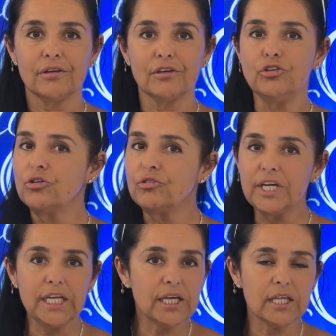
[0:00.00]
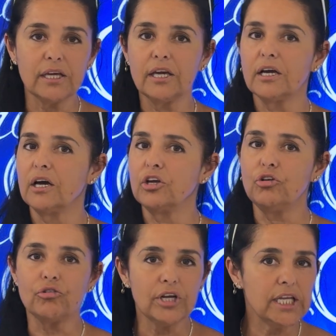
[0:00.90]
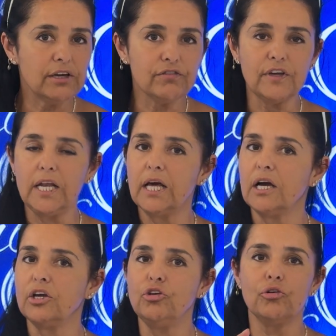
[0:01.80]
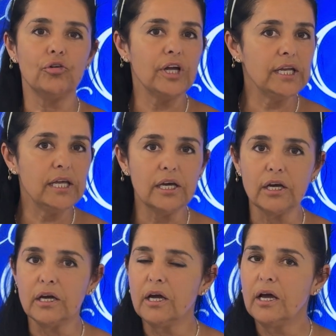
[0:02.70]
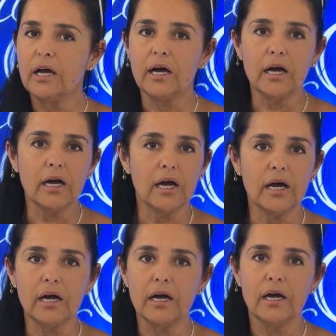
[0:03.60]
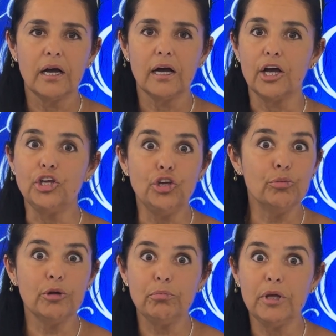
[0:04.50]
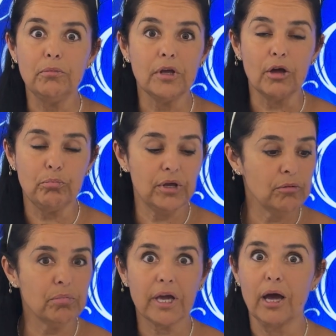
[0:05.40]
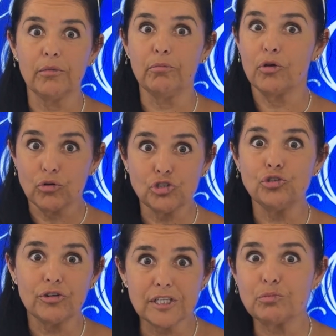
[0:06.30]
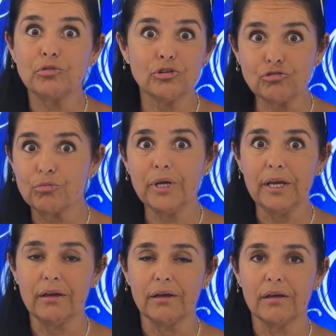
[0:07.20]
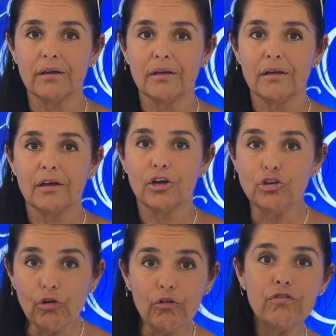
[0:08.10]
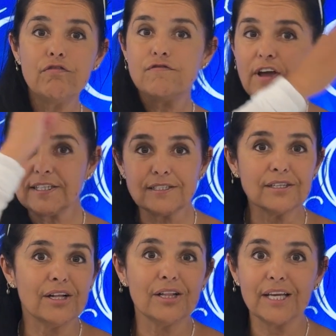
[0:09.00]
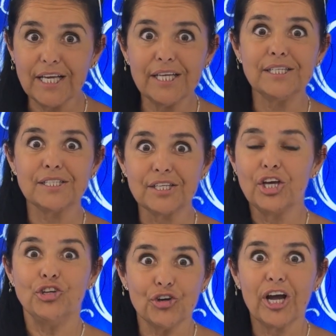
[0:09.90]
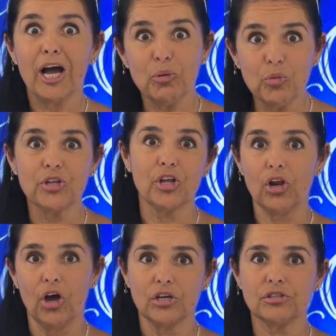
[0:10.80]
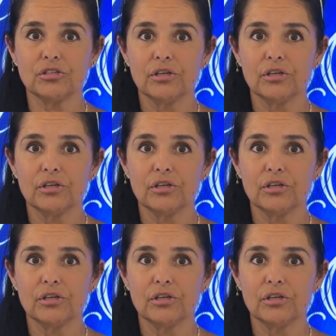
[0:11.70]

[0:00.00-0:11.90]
You're already a thinker. You're already a feeler. You're already a human being, a being becoming, because you're a spiritual being. Your vessel is, you come with a lot.